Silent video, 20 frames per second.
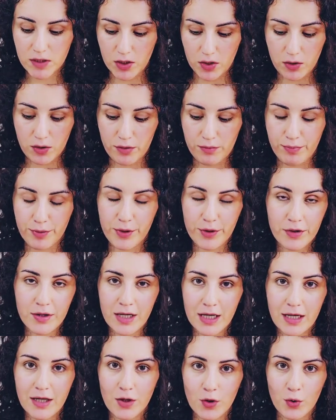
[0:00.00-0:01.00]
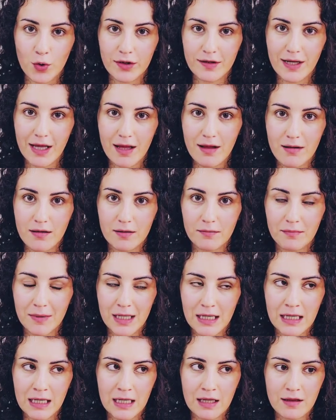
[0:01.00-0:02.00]
you're burning your tail,
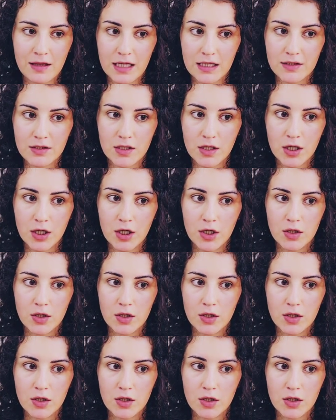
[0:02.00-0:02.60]
meaning that